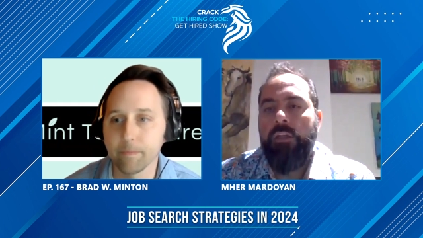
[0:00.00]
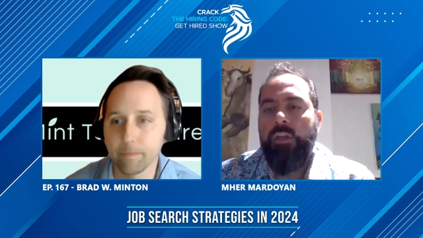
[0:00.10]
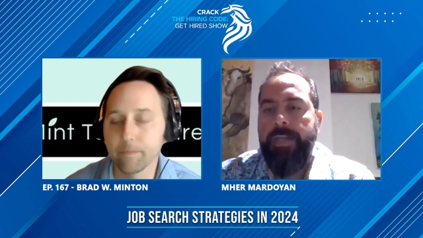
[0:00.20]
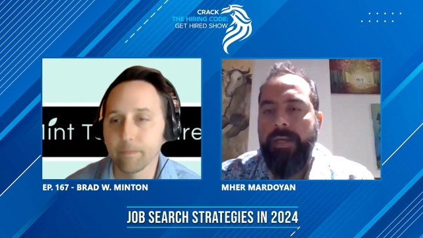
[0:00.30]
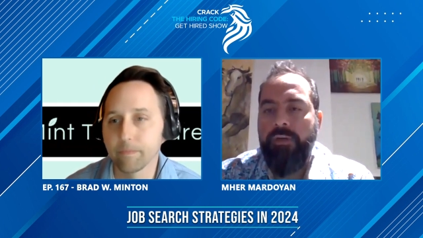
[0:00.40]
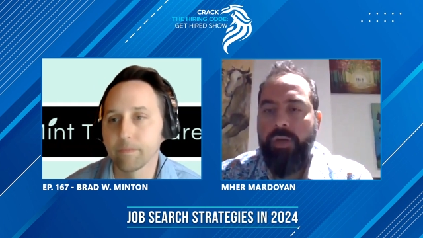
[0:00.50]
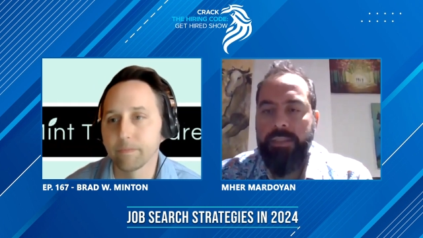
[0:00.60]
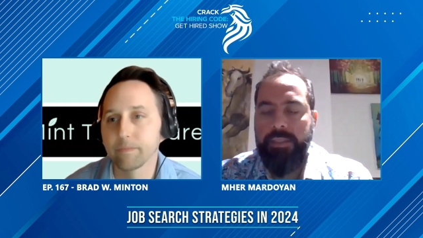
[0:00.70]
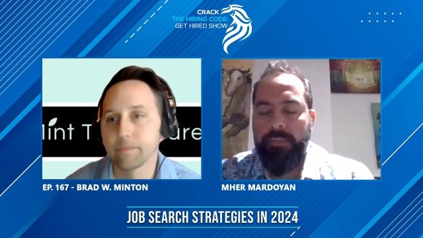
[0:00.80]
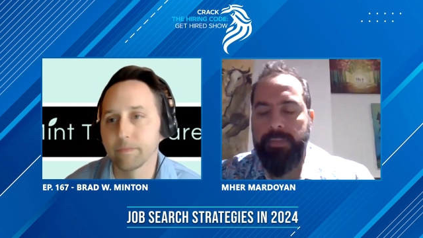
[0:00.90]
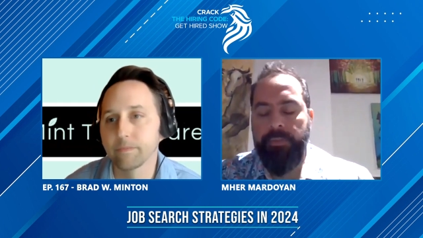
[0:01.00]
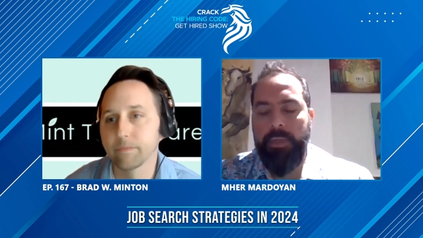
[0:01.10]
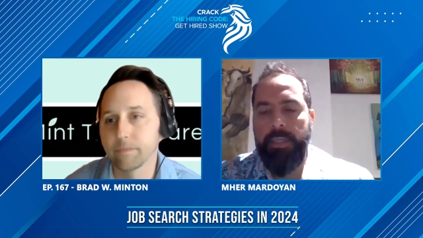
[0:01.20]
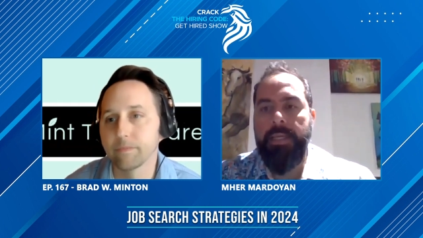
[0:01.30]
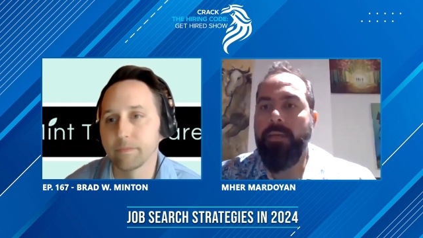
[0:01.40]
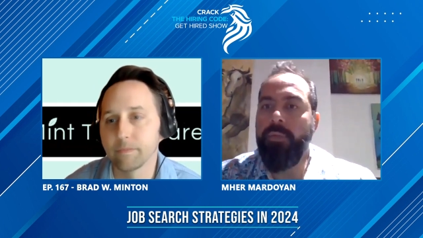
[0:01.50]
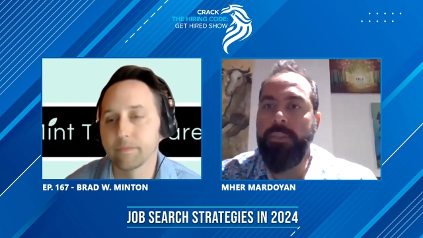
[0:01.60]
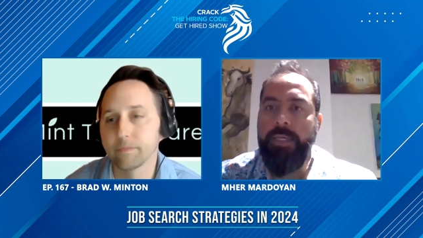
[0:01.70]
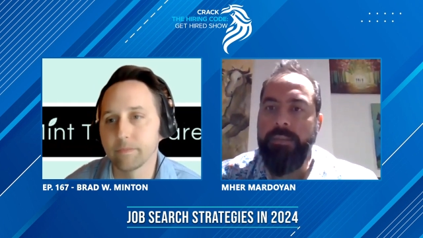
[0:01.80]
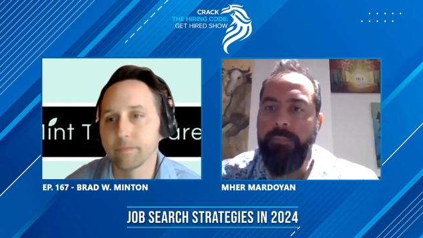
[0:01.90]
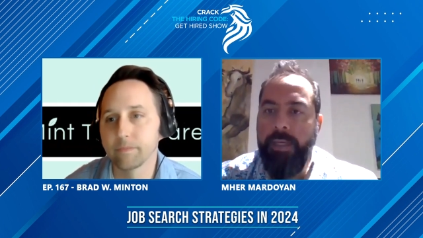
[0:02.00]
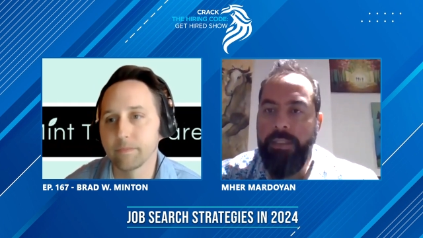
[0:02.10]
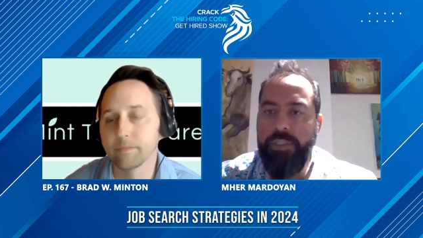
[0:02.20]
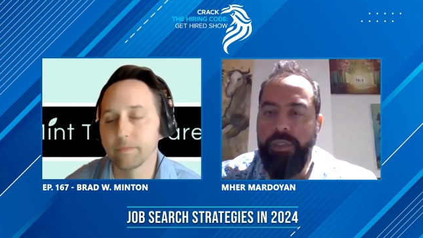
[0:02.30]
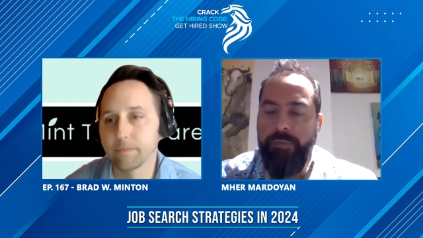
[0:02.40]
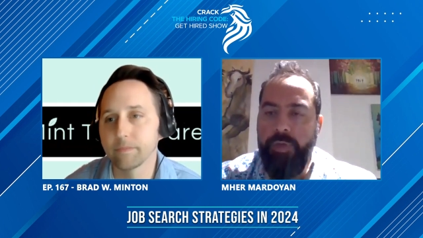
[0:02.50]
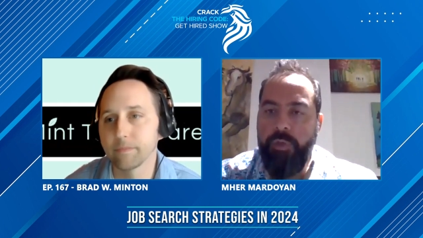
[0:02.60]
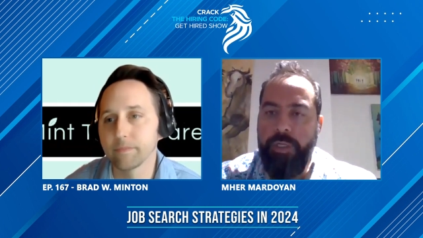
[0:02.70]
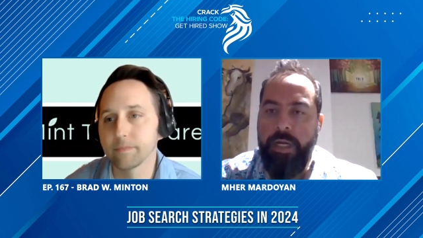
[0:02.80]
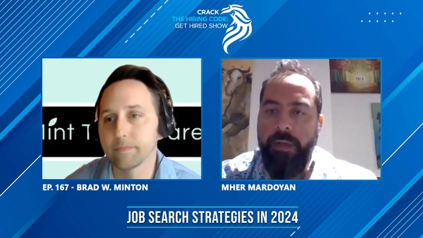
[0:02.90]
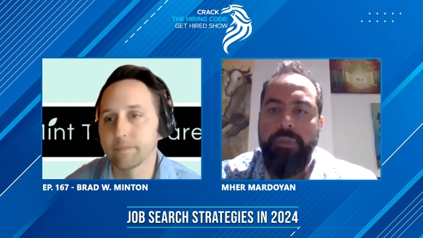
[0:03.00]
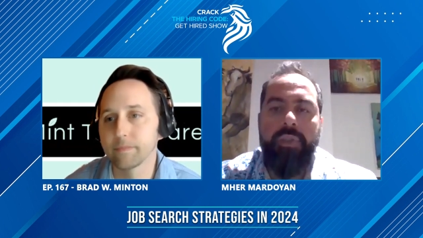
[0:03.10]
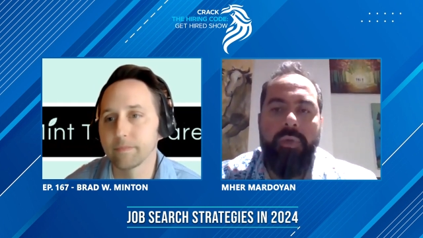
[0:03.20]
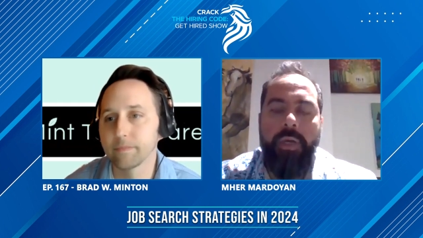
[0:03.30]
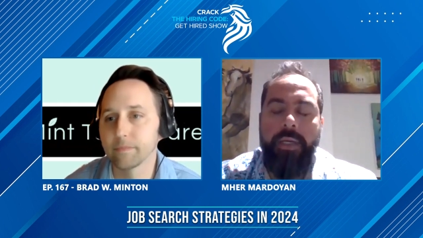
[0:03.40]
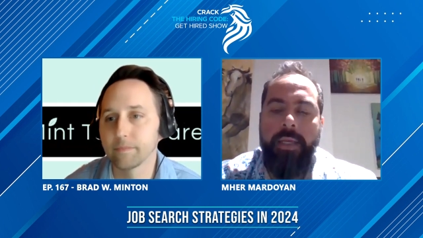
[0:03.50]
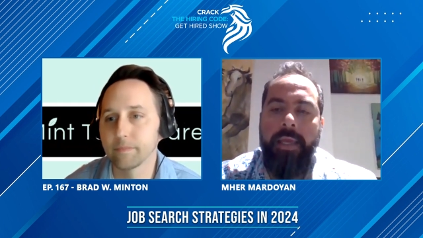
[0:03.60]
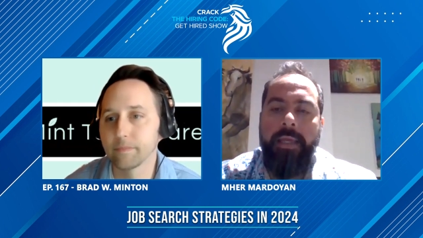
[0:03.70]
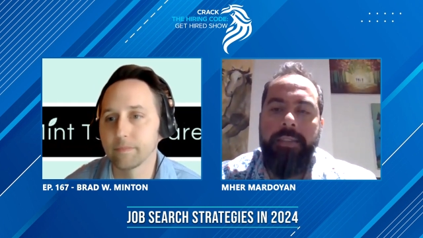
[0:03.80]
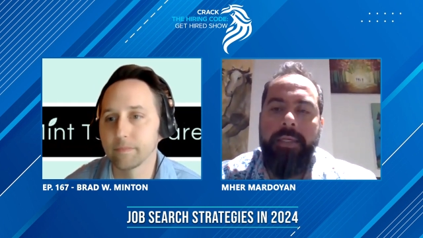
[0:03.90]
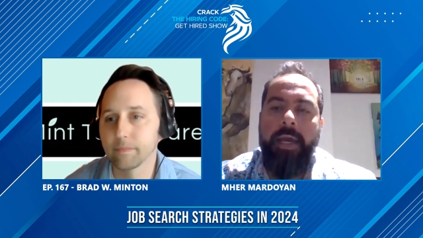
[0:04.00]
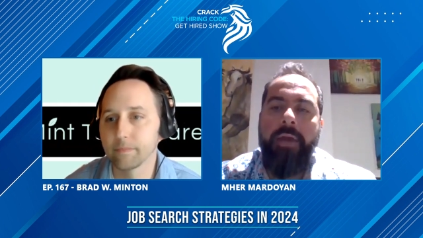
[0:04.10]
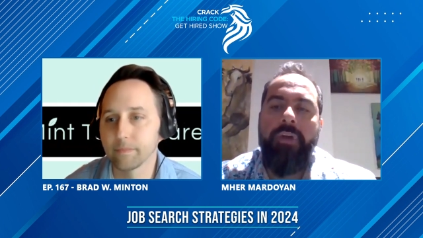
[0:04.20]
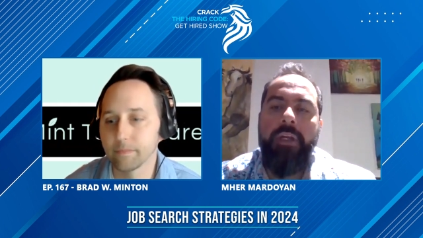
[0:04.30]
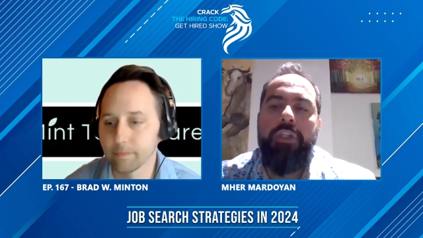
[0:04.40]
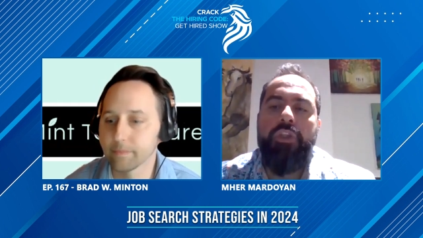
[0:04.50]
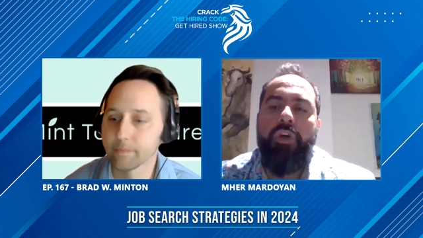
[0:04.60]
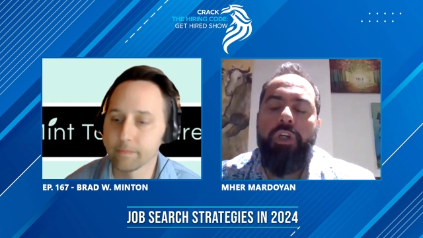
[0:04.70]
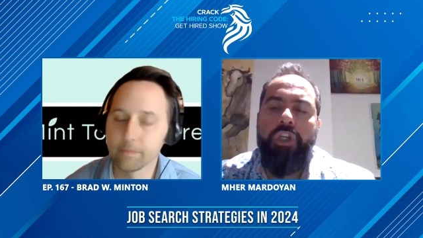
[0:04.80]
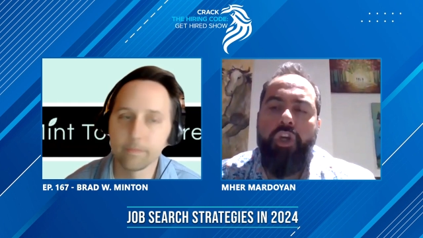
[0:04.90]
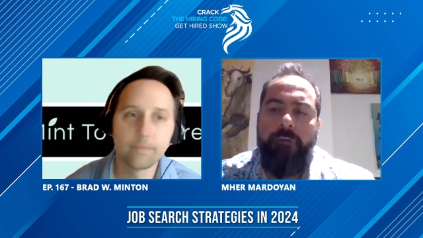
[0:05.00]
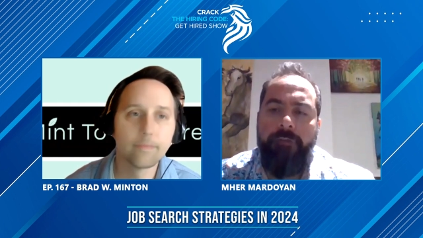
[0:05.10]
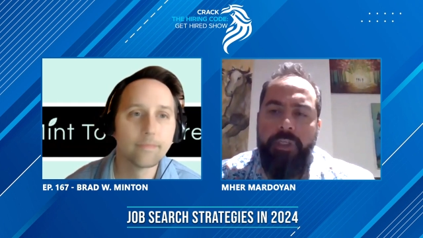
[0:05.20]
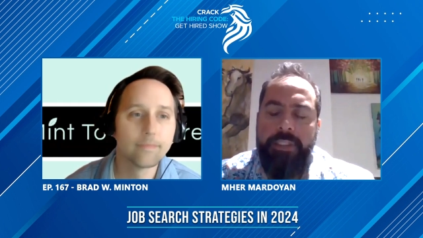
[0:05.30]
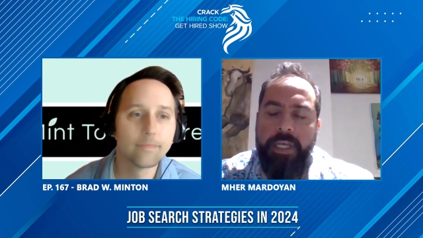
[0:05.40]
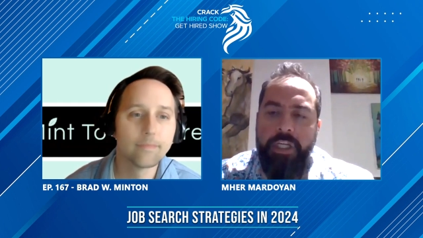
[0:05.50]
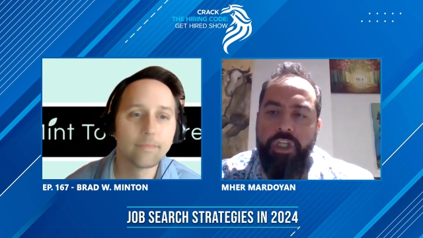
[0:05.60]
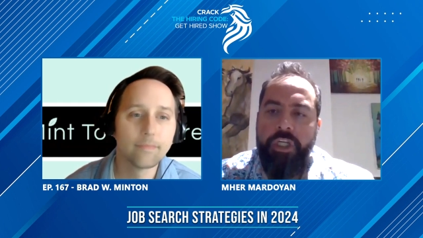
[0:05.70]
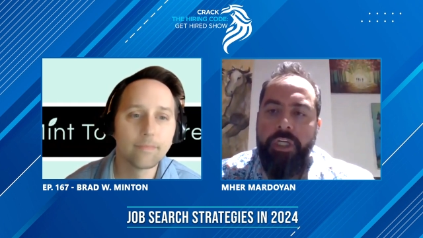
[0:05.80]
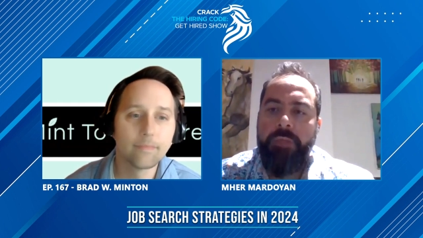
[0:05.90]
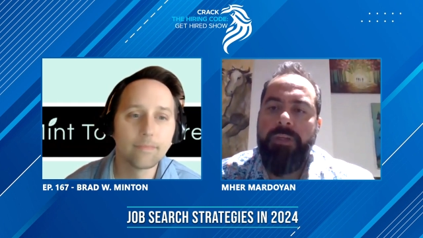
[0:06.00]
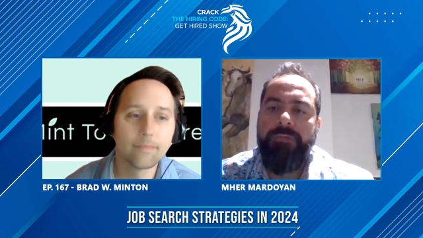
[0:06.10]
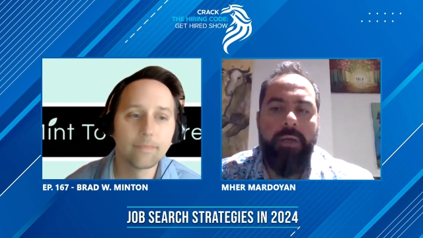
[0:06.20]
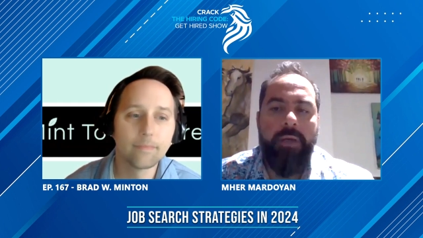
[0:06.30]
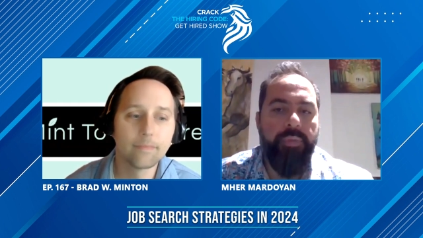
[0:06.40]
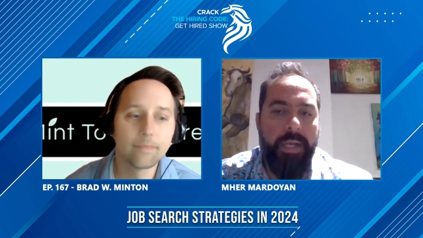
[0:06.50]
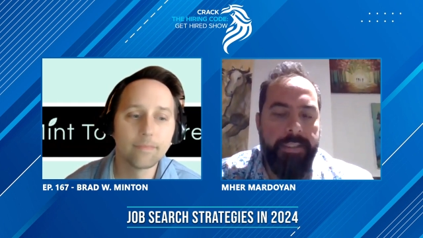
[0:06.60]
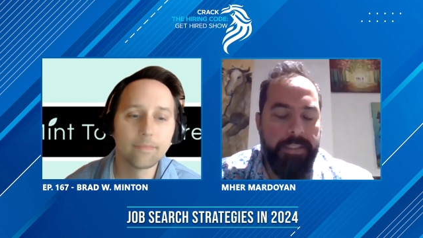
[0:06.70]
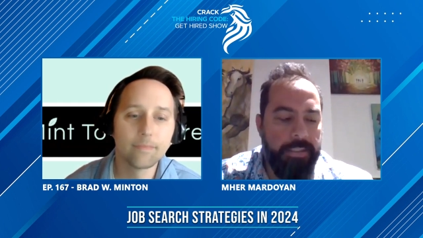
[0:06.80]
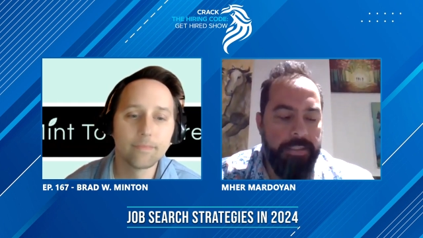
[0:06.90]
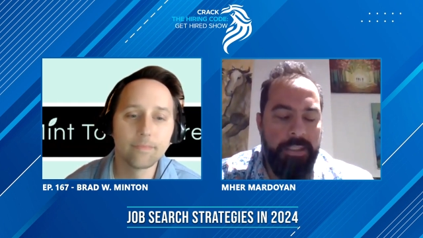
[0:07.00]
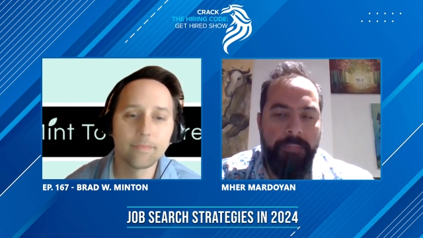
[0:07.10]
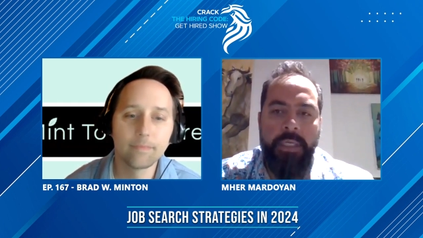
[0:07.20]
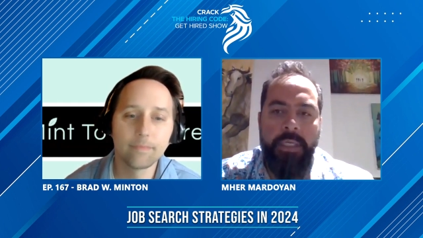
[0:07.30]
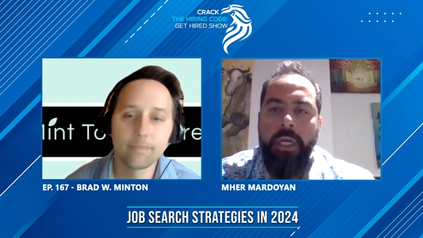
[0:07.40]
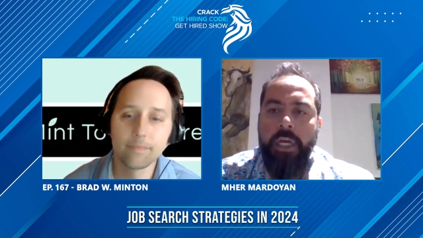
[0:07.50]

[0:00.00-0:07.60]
Speaker 1: Those are great tips, Brad. And with that, my interview comes to an end. I really enjoyed the conversation. It was very practical tips.